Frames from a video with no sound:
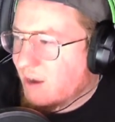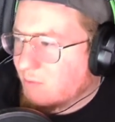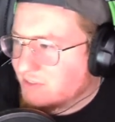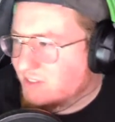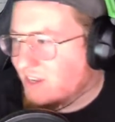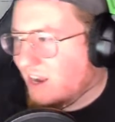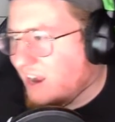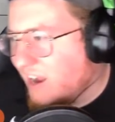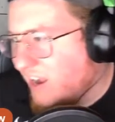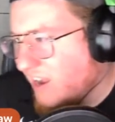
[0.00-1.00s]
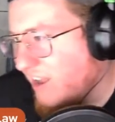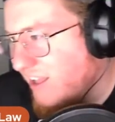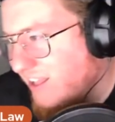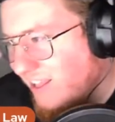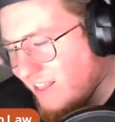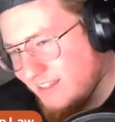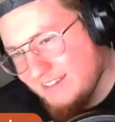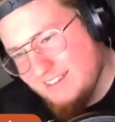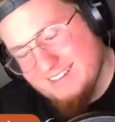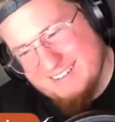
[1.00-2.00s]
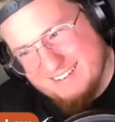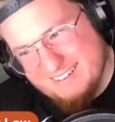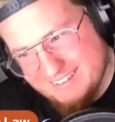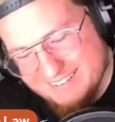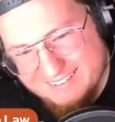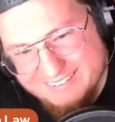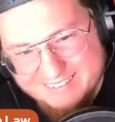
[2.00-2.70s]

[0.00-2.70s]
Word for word: you get hot at the right time. You